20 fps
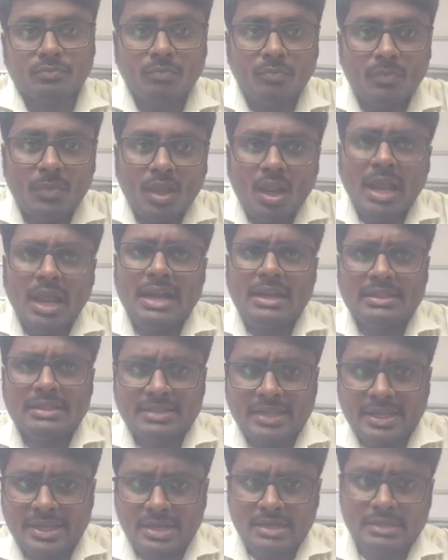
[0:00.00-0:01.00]
and
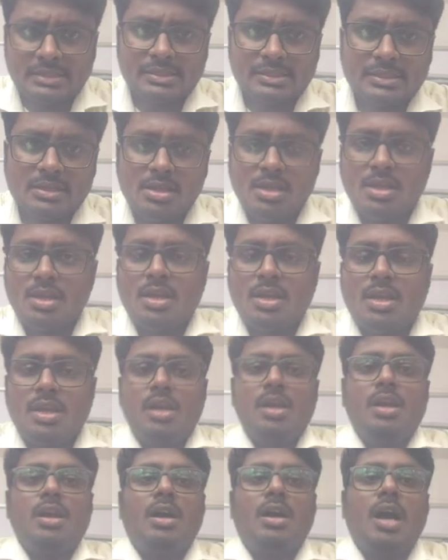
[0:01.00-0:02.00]
cycles,
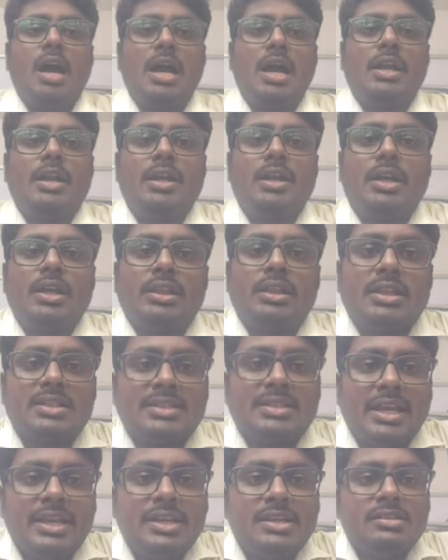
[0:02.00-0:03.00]
and the
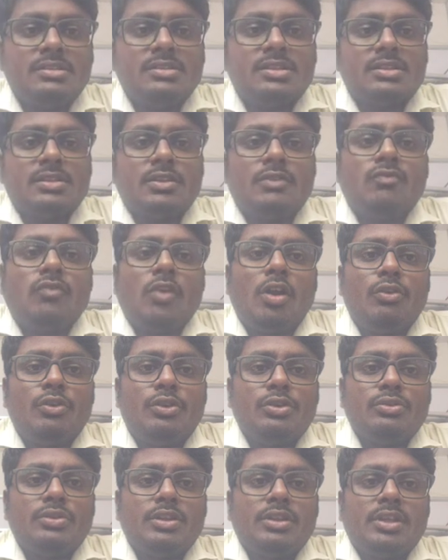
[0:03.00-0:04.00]
cycles involved
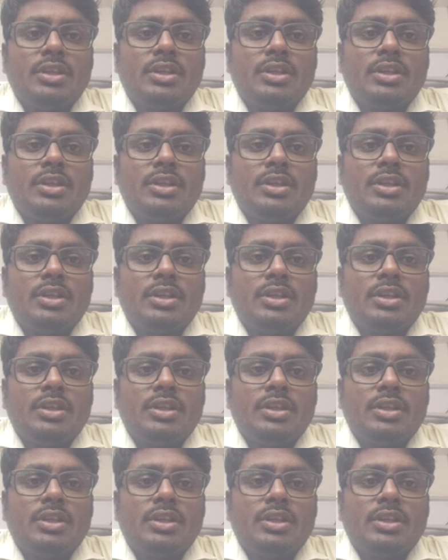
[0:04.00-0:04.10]
during the